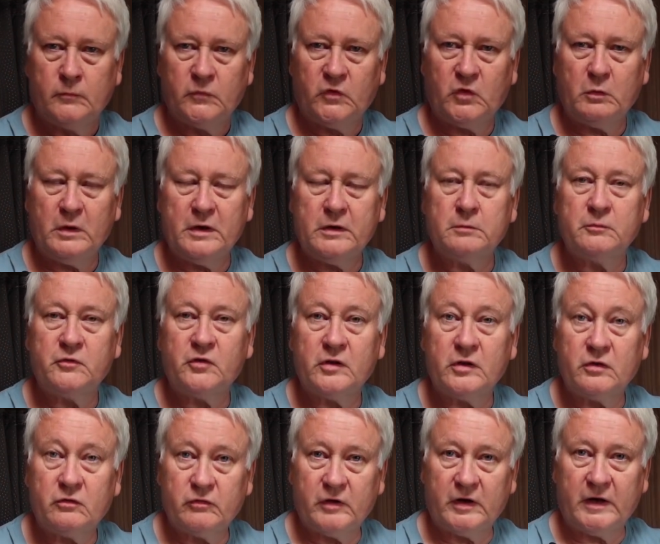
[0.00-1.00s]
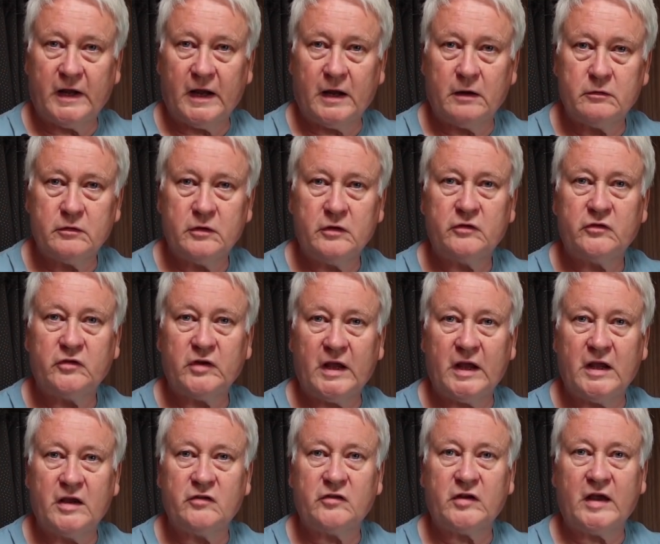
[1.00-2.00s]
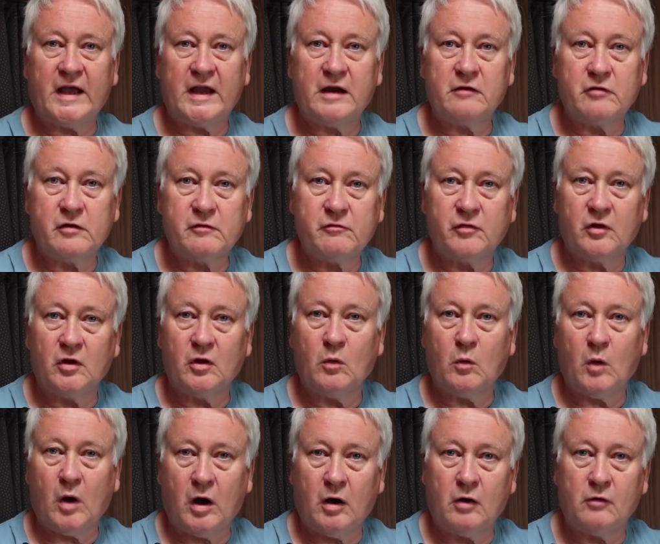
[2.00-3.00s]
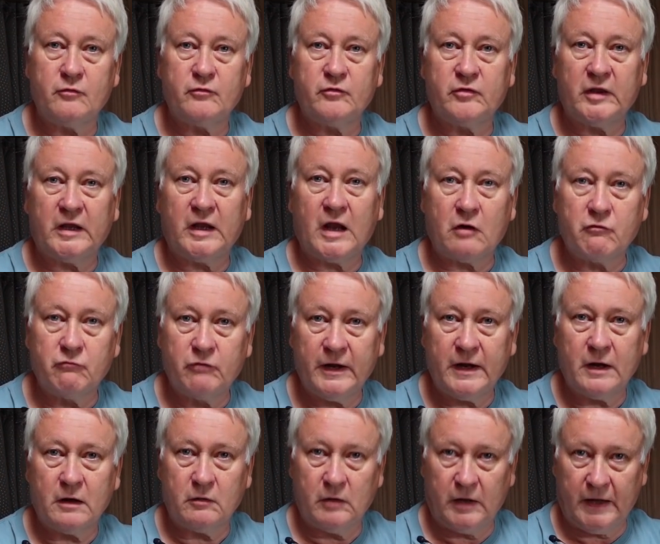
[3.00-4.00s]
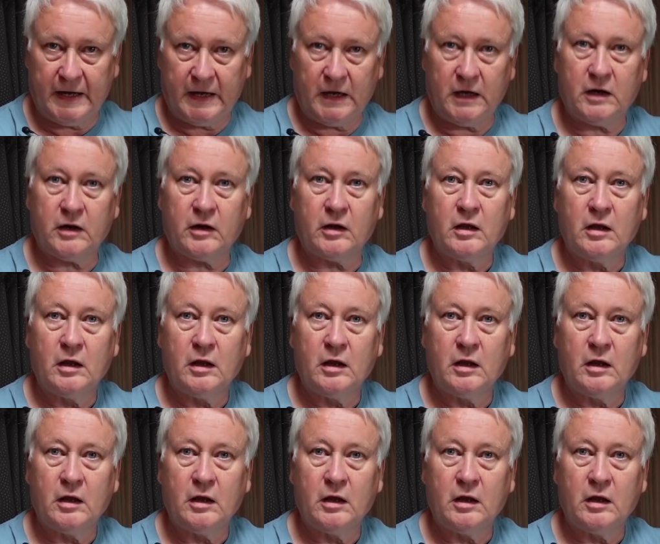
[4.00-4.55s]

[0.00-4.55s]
So welcome to this video. This is a review of the Reolink